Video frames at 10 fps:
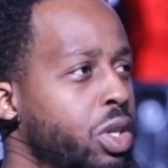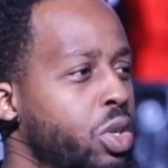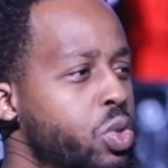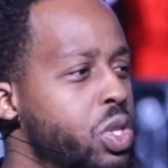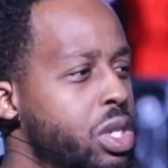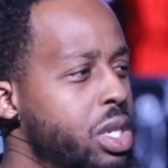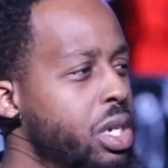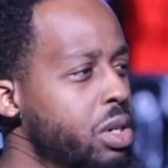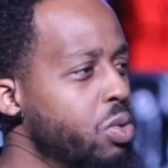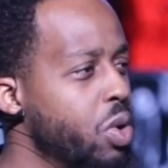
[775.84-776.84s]
you
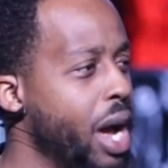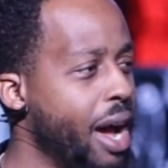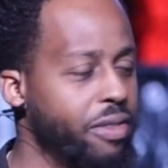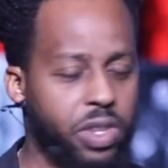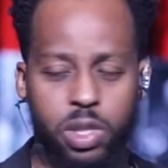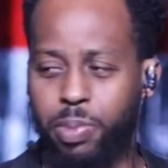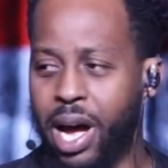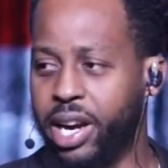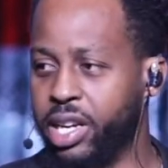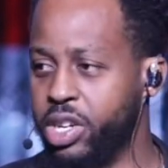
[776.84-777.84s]
still will have a
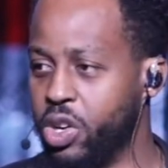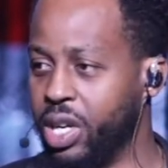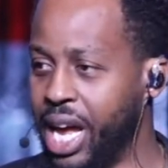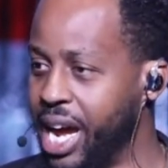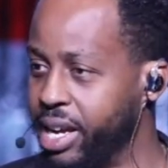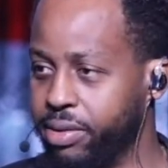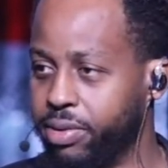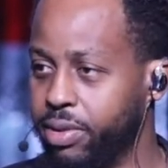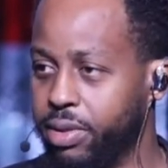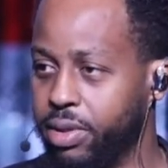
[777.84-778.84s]
spot in your life
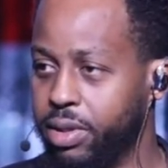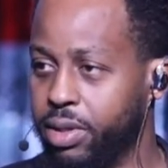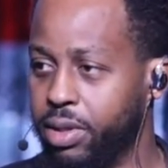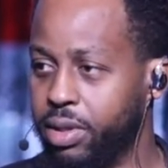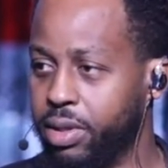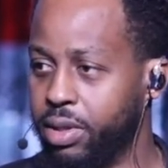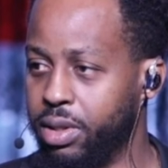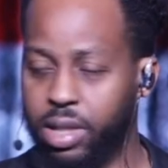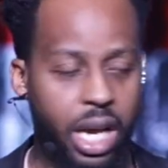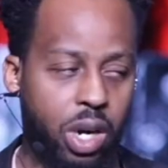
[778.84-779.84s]

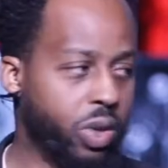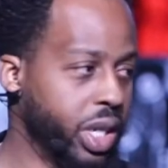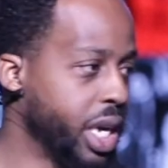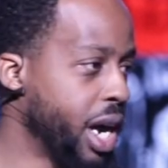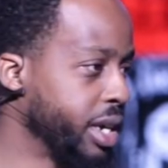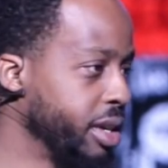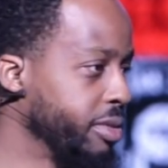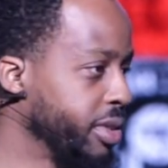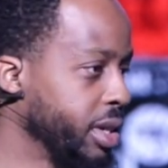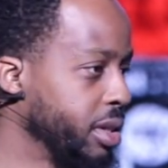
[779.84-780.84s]
that only God can
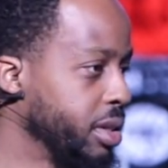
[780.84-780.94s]
fill.